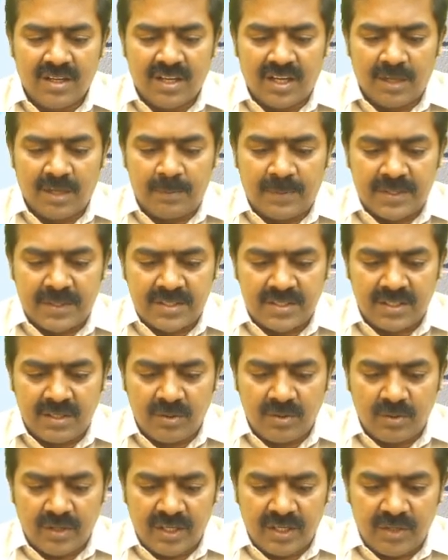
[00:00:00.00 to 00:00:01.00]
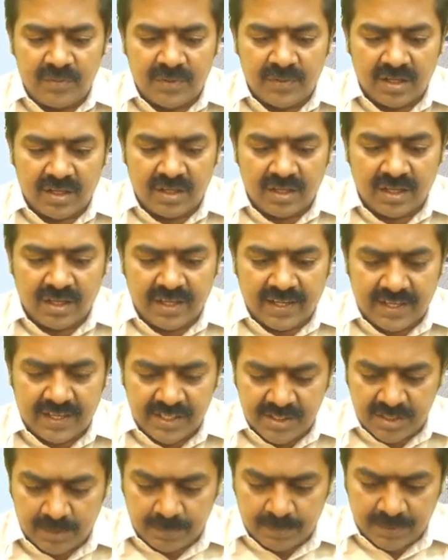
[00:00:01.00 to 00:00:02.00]
A person going for a cash
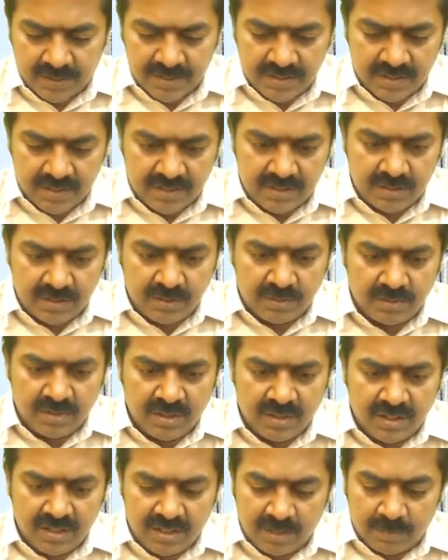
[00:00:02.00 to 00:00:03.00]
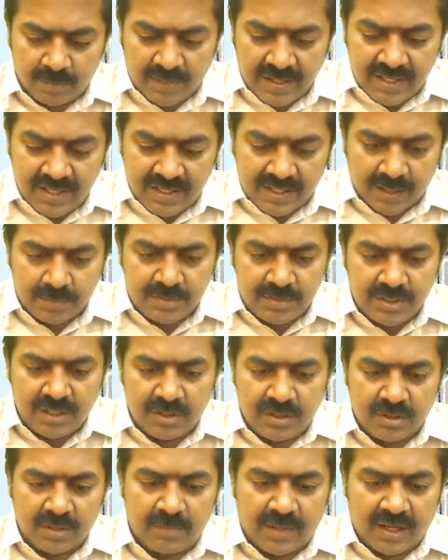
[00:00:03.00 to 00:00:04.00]
deposit, the money comes into
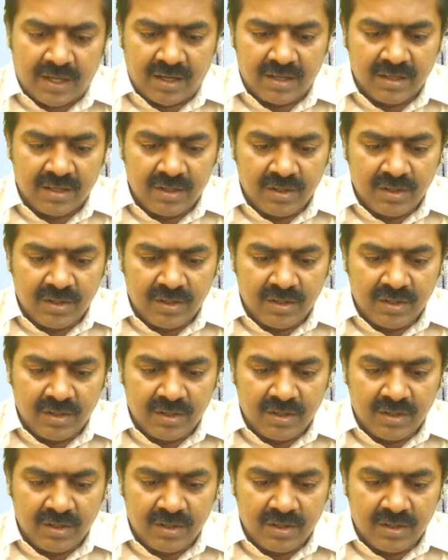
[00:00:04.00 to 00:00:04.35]
the bank.